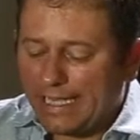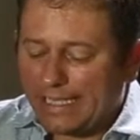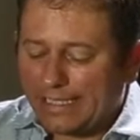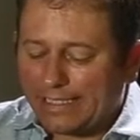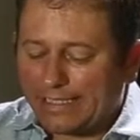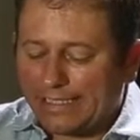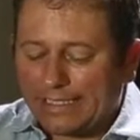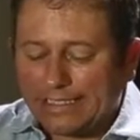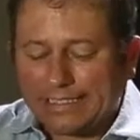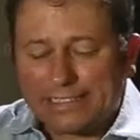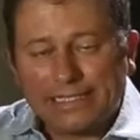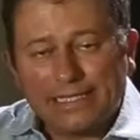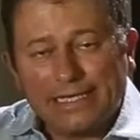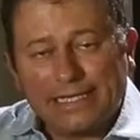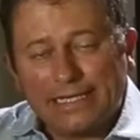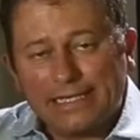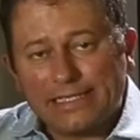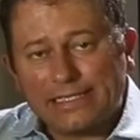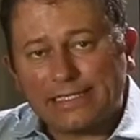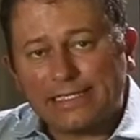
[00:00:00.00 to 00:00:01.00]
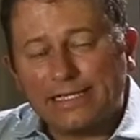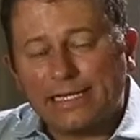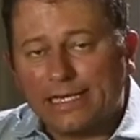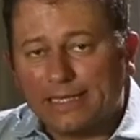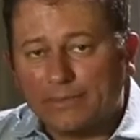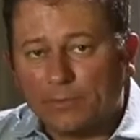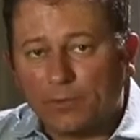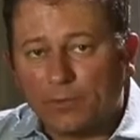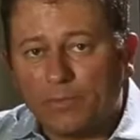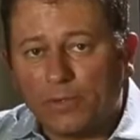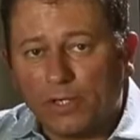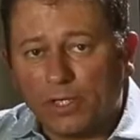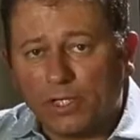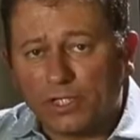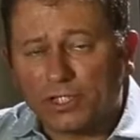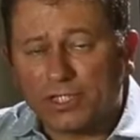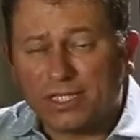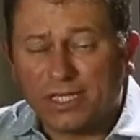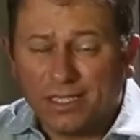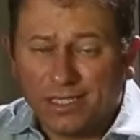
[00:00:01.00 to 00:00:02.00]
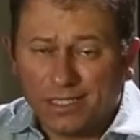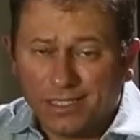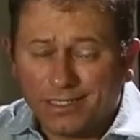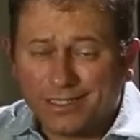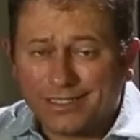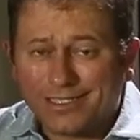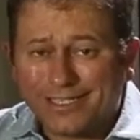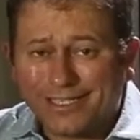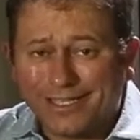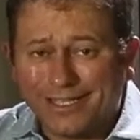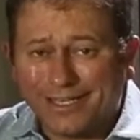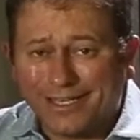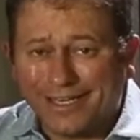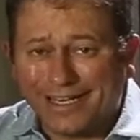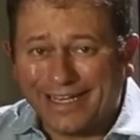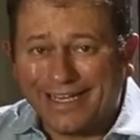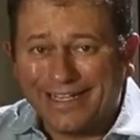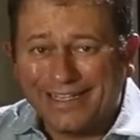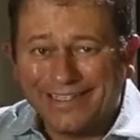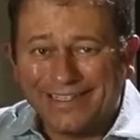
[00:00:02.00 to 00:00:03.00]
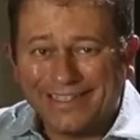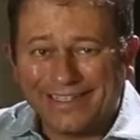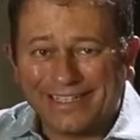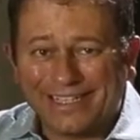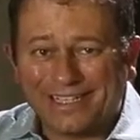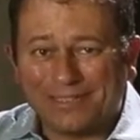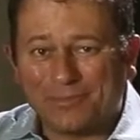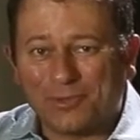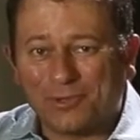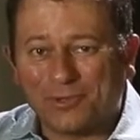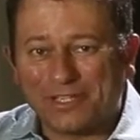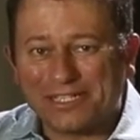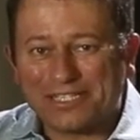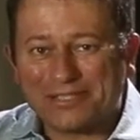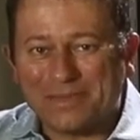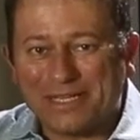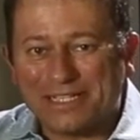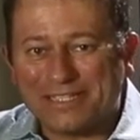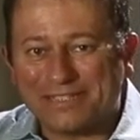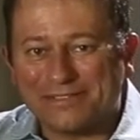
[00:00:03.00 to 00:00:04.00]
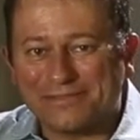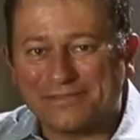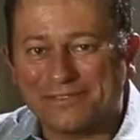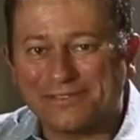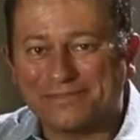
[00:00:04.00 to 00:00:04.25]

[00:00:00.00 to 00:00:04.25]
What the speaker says: then this is slightly polished and certainly a little more expensive.